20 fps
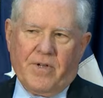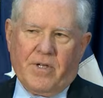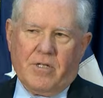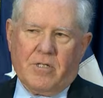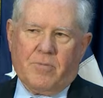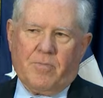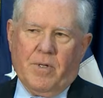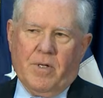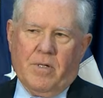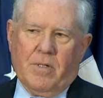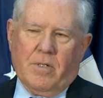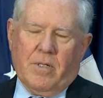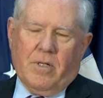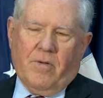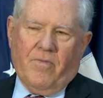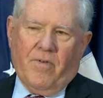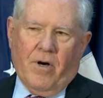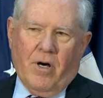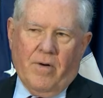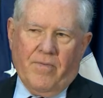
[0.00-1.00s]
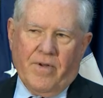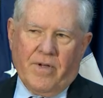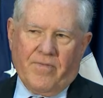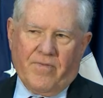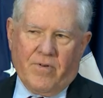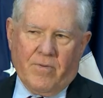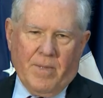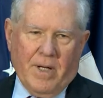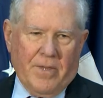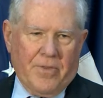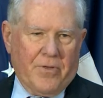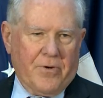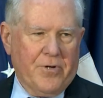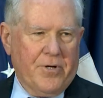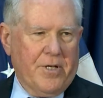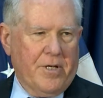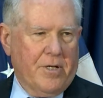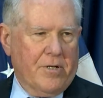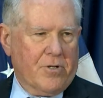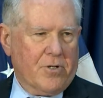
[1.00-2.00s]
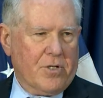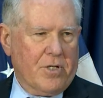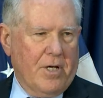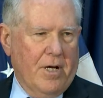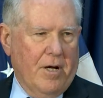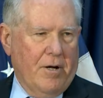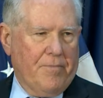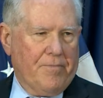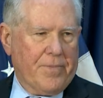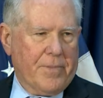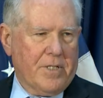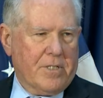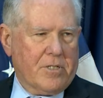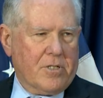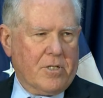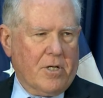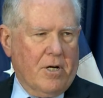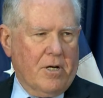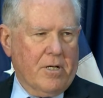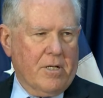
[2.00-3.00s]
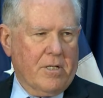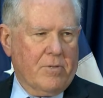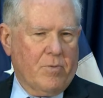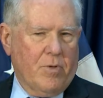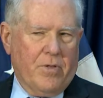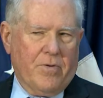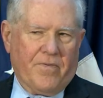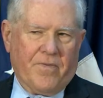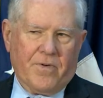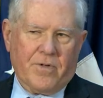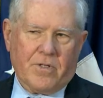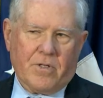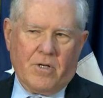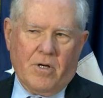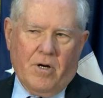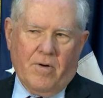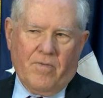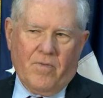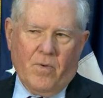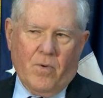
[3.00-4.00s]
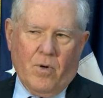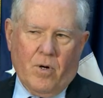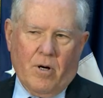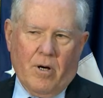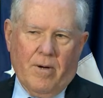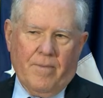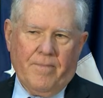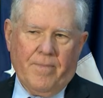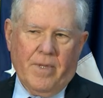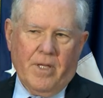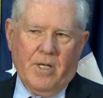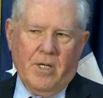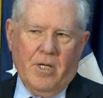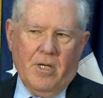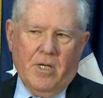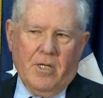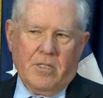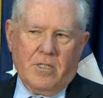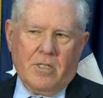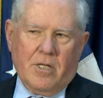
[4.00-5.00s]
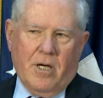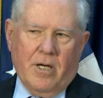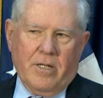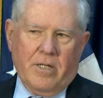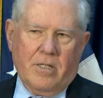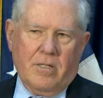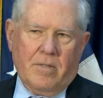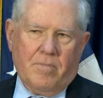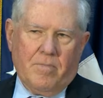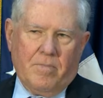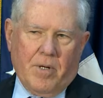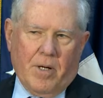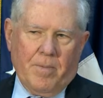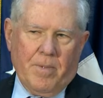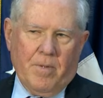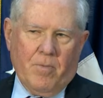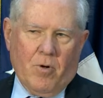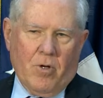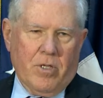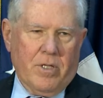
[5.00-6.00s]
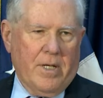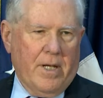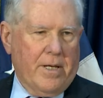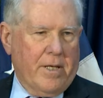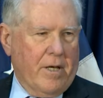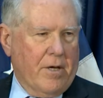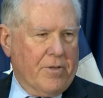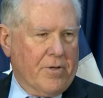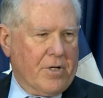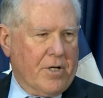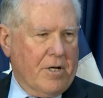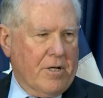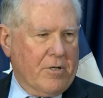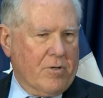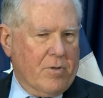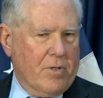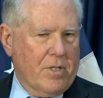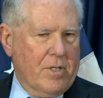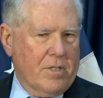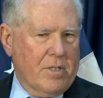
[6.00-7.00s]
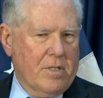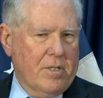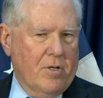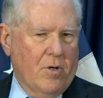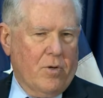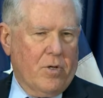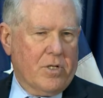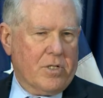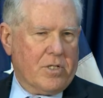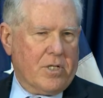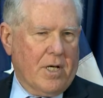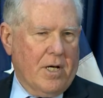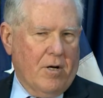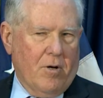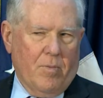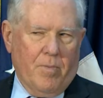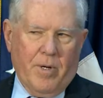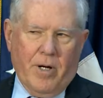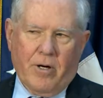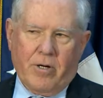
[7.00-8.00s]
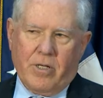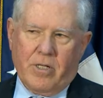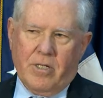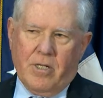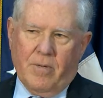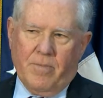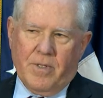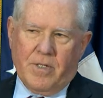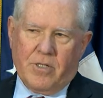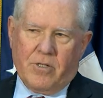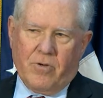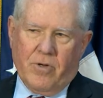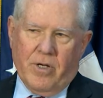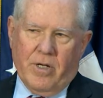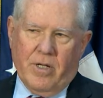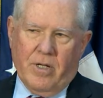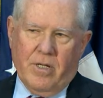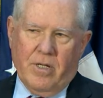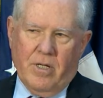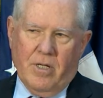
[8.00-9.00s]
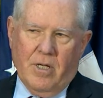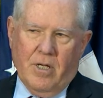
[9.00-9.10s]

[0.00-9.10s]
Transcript: has been evolving for about 30 years now. It started with the first Gulf War. China, probably more than any other country, noticed how America demonstrated